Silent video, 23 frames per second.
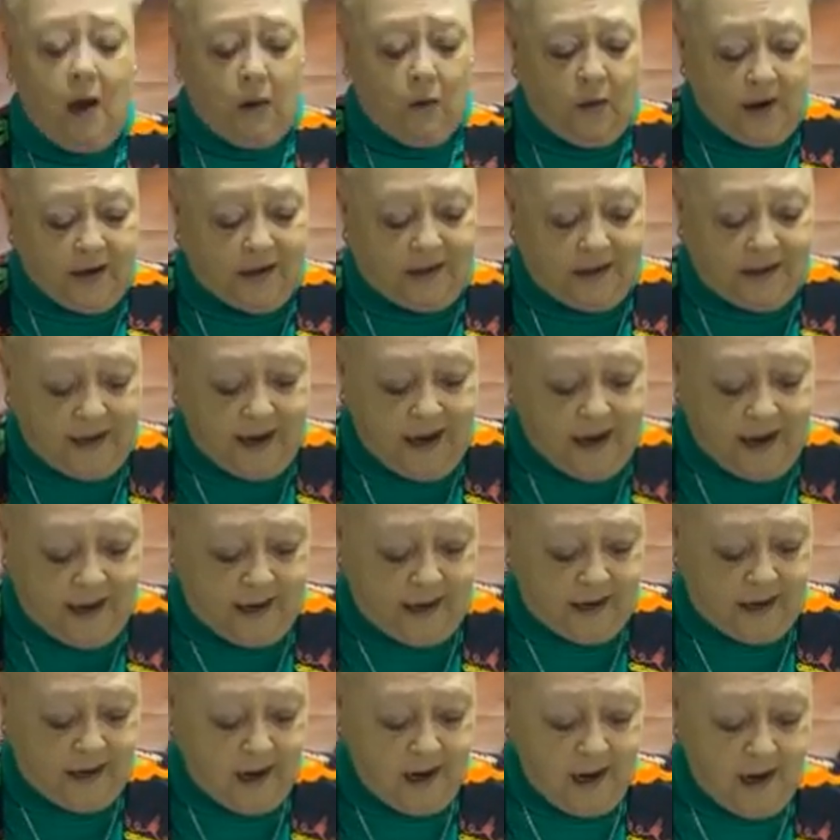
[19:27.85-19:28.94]
we
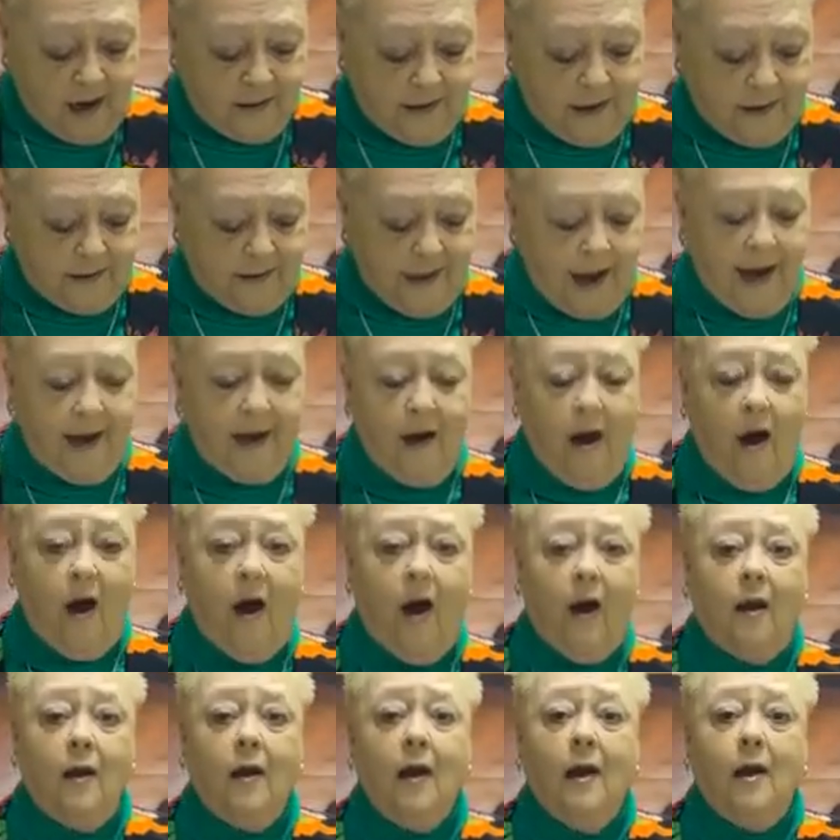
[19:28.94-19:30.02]
see that they
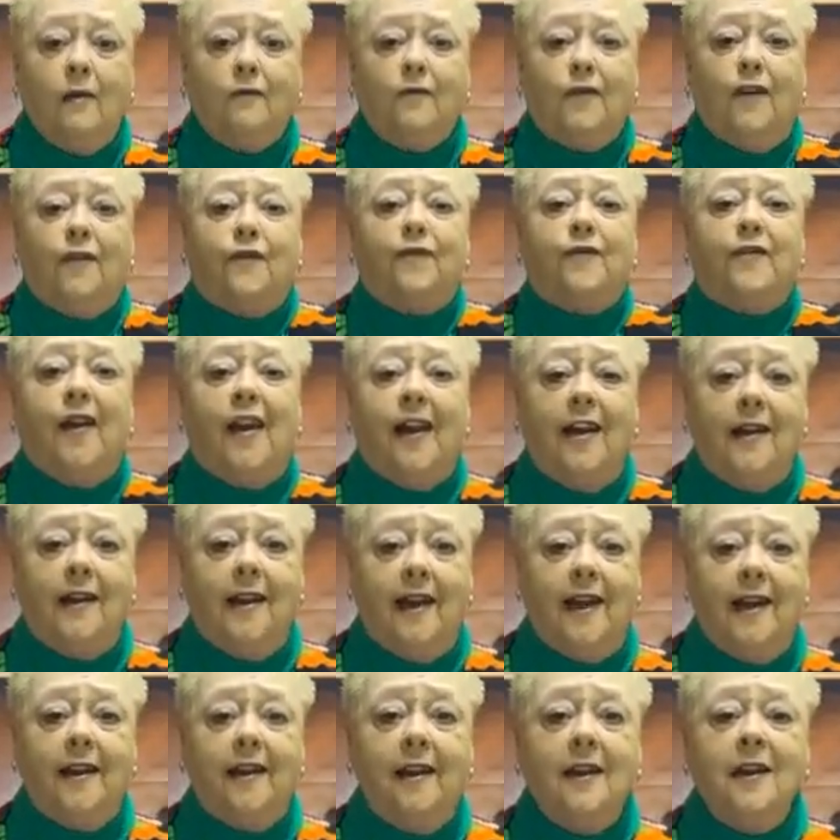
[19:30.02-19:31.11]
are
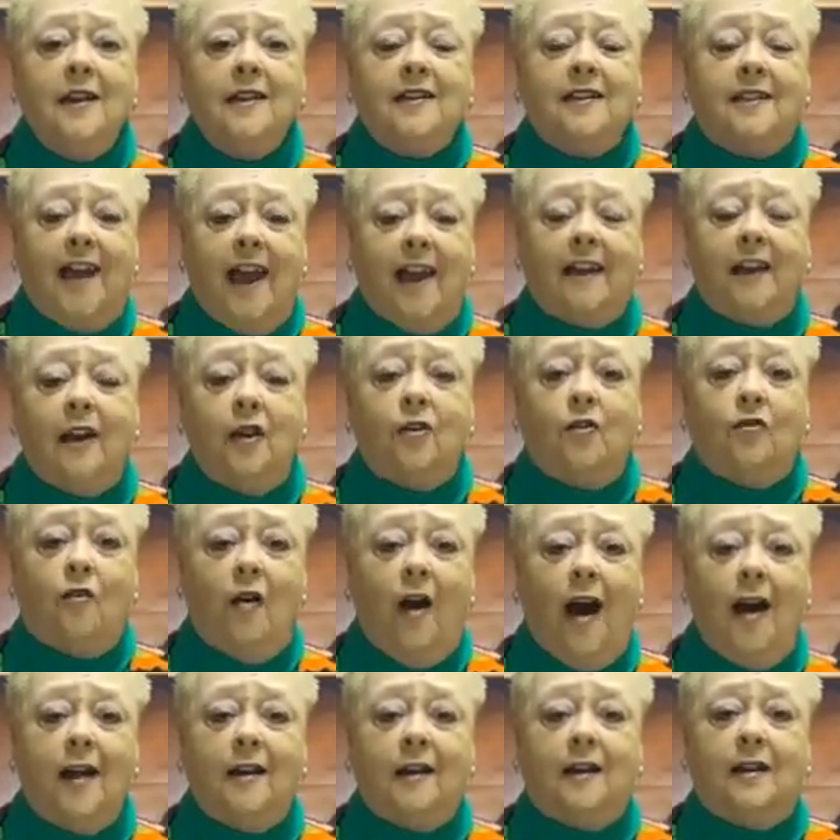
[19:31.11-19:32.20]
fulfilling Second
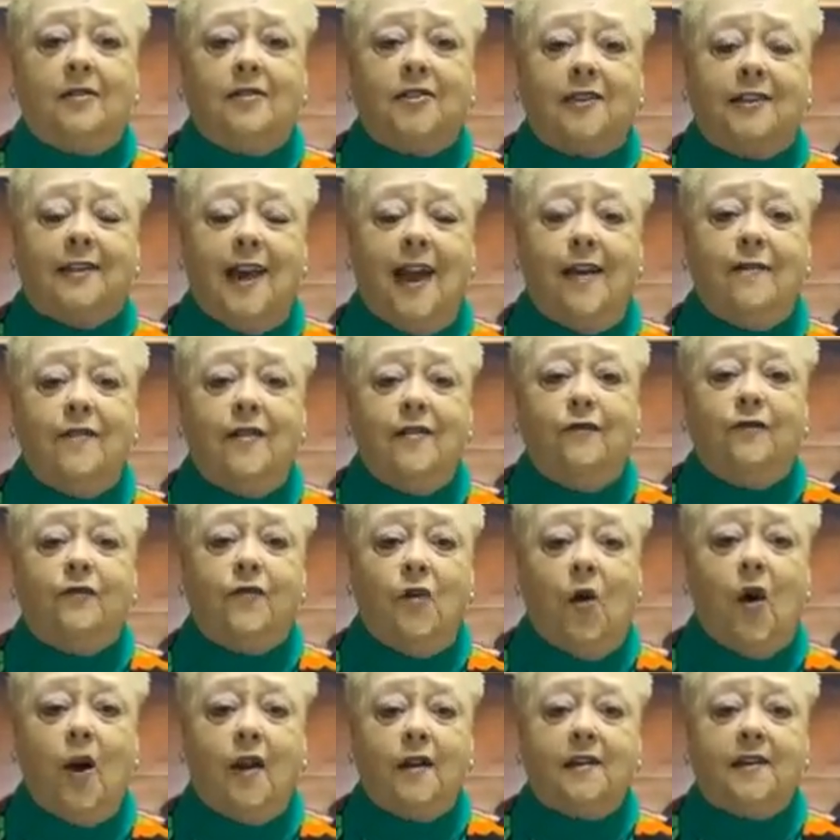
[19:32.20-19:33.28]
Chronicles 7
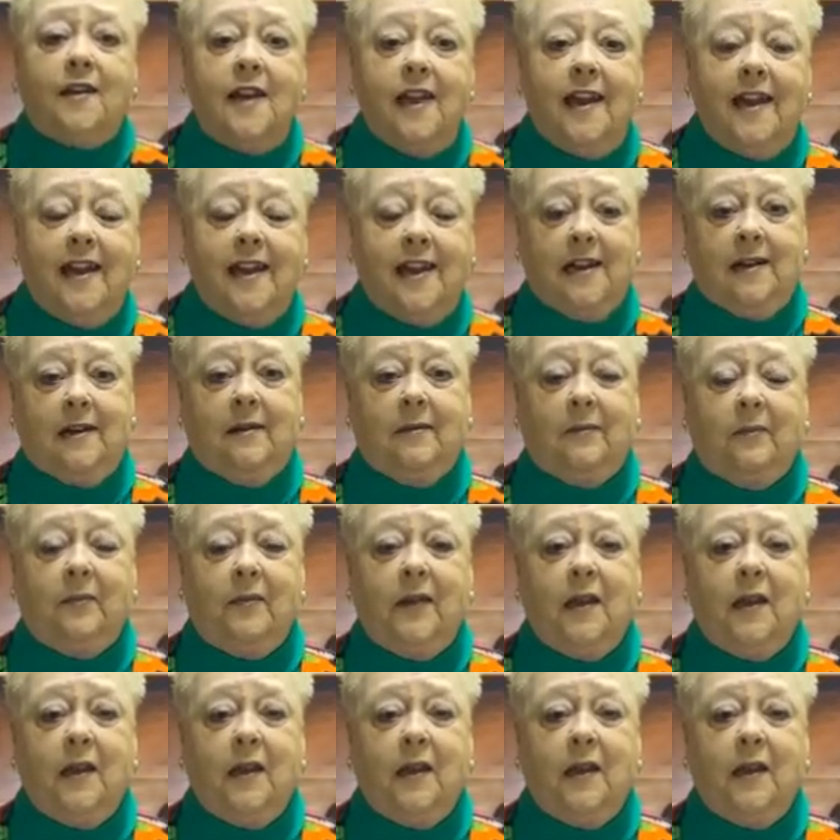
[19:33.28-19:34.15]
14.